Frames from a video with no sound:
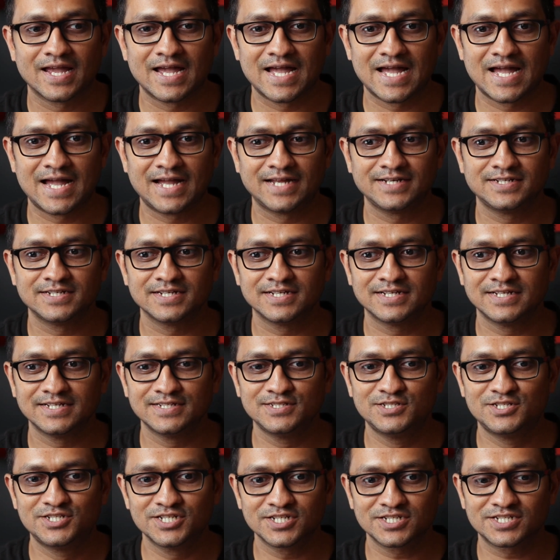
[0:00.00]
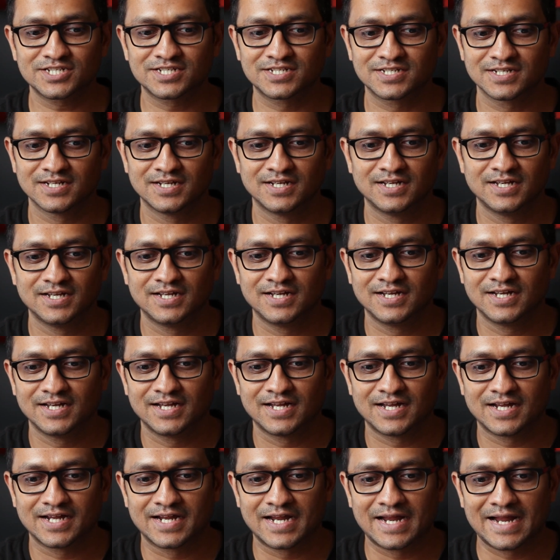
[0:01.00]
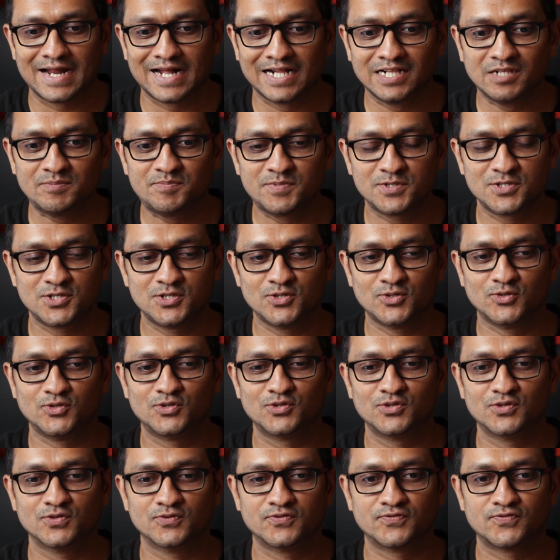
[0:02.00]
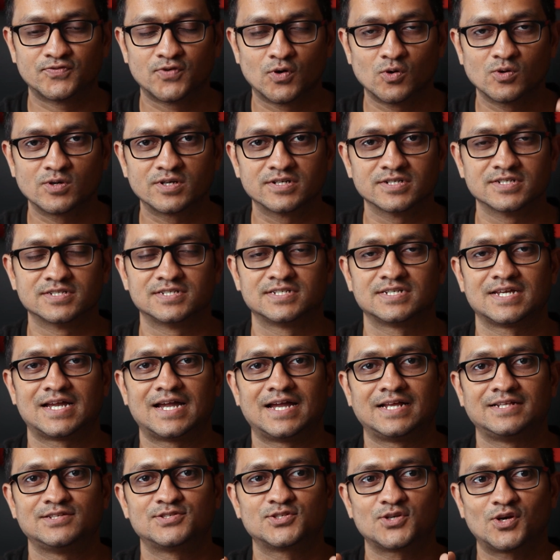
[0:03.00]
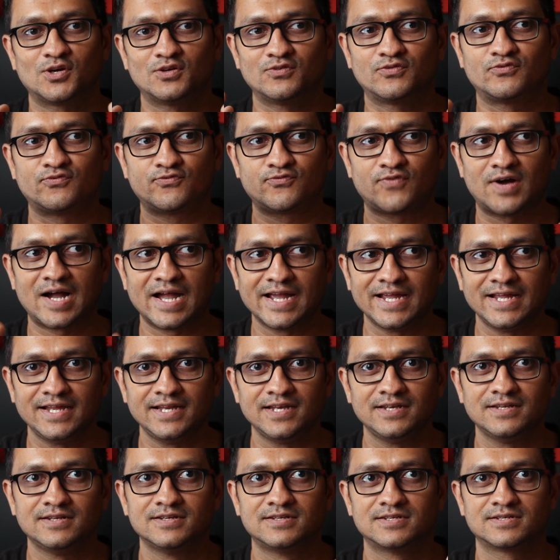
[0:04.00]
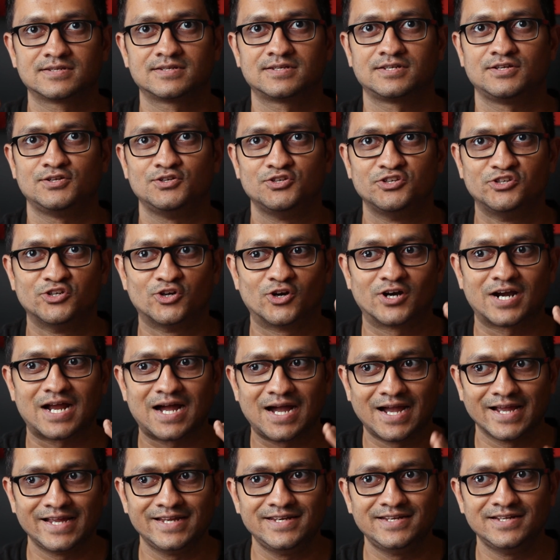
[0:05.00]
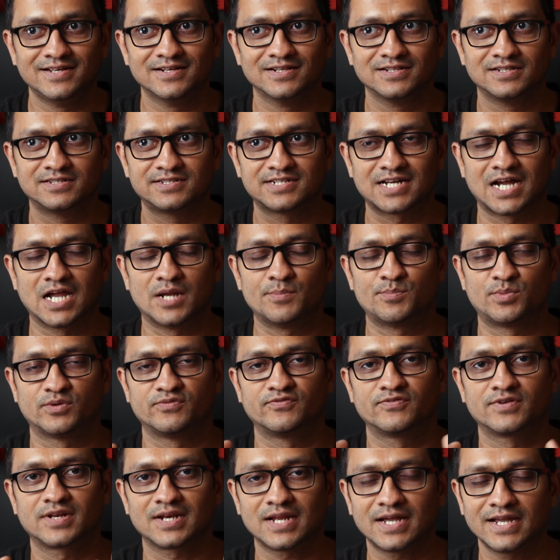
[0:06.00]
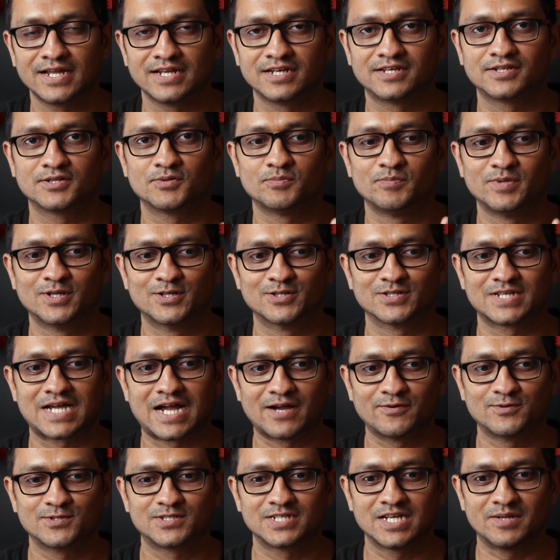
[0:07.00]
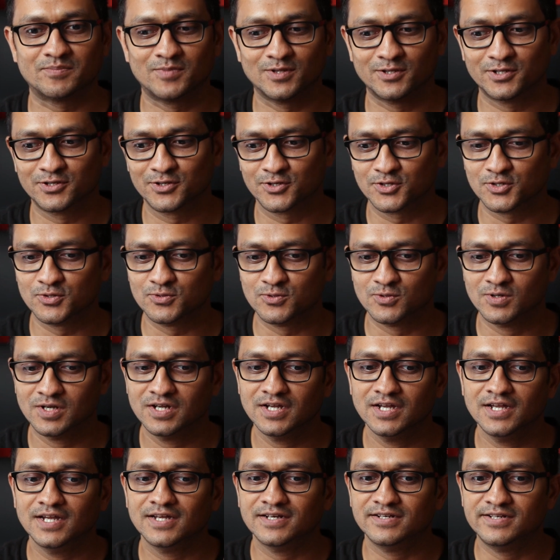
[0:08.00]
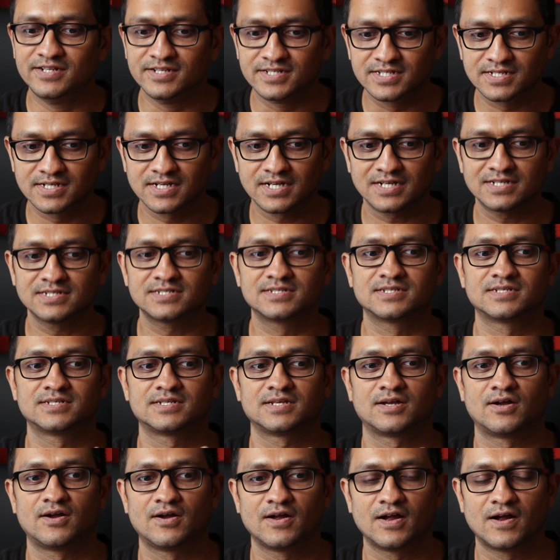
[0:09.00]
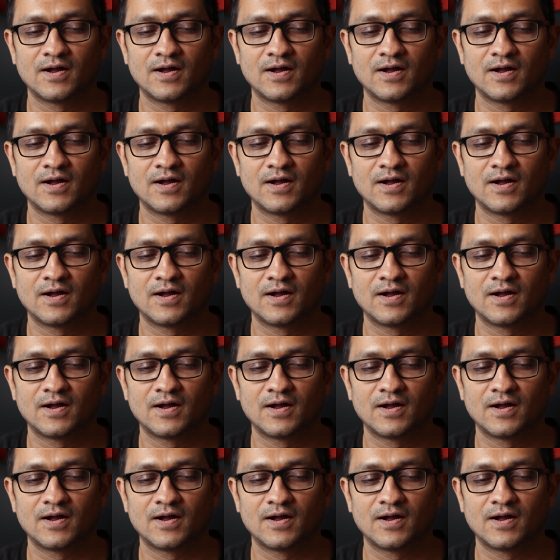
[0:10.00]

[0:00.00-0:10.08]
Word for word: And it just helps you to focus and sort of find your ideal type of client, because I was able to discuss